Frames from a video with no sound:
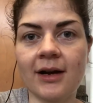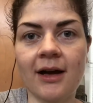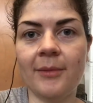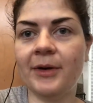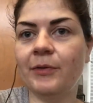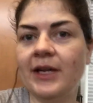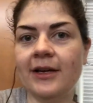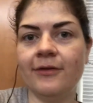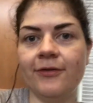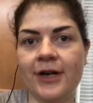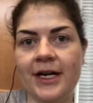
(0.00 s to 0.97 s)
I mean, we
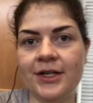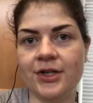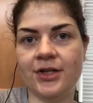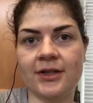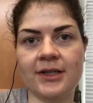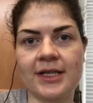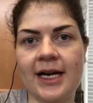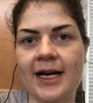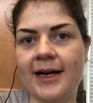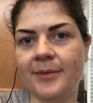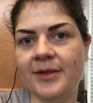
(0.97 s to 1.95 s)
get fresh
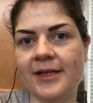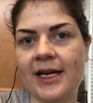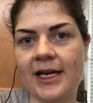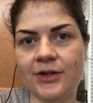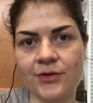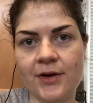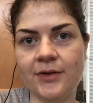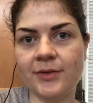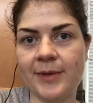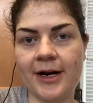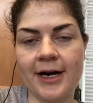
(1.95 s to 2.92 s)
thyme, sage,
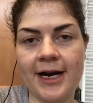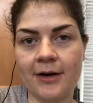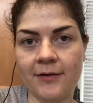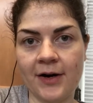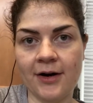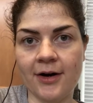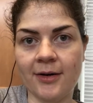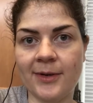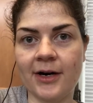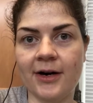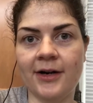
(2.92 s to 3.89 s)
rosemary out of our herb
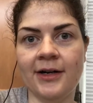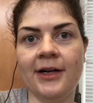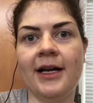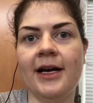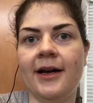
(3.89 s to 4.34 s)
garden.